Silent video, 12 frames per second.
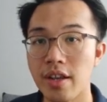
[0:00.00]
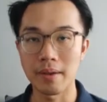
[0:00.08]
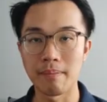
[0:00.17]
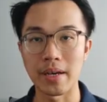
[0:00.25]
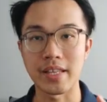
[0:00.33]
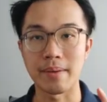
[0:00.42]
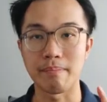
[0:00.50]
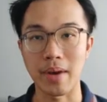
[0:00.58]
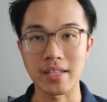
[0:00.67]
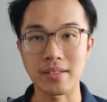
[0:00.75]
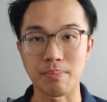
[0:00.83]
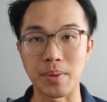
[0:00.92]
but they
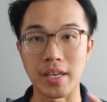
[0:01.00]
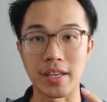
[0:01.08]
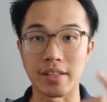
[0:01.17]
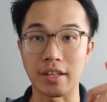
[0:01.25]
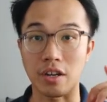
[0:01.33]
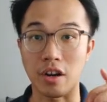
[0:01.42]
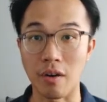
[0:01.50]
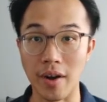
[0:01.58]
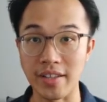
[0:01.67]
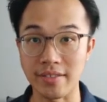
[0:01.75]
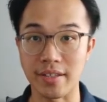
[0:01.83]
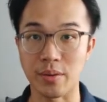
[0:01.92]
must be in the
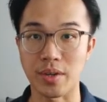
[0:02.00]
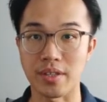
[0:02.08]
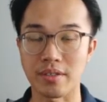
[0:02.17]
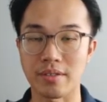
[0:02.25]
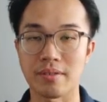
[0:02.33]
correct sequence.